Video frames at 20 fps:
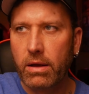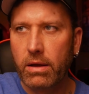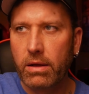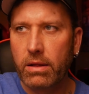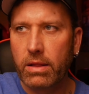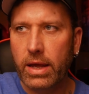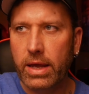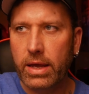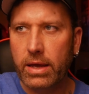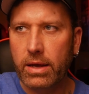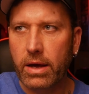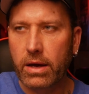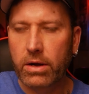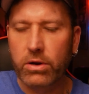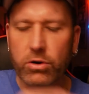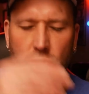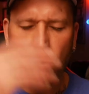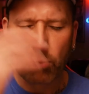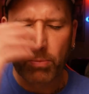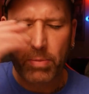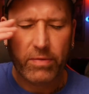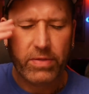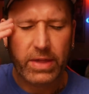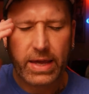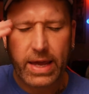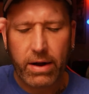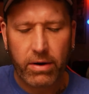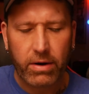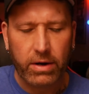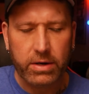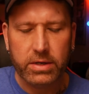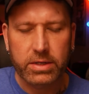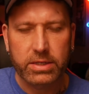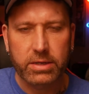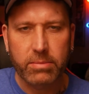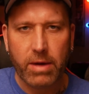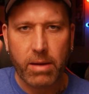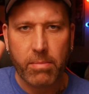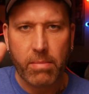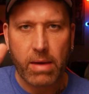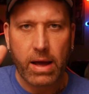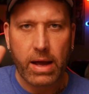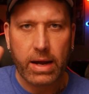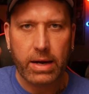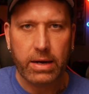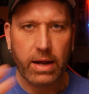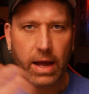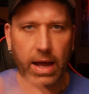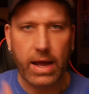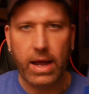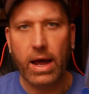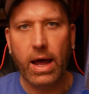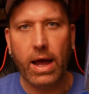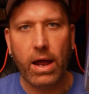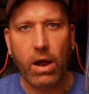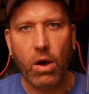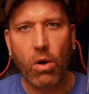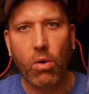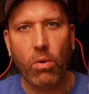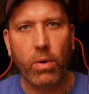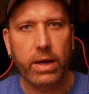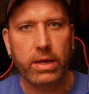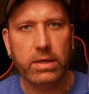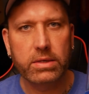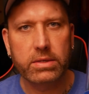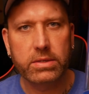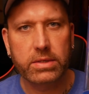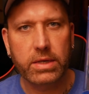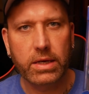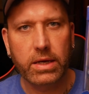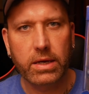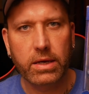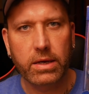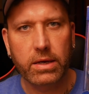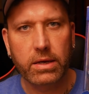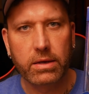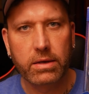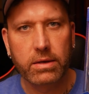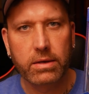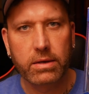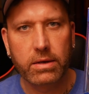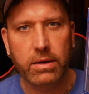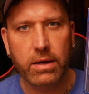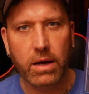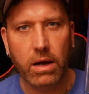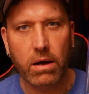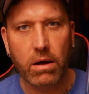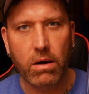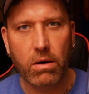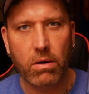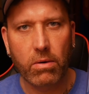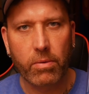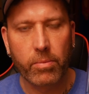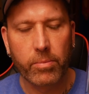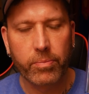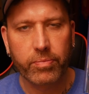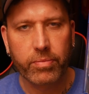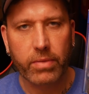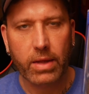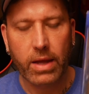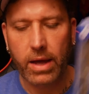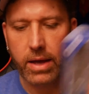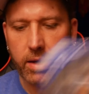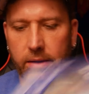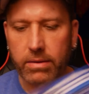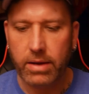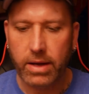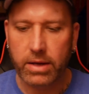like a group of the characters in my mind, I always see Gung Ho. I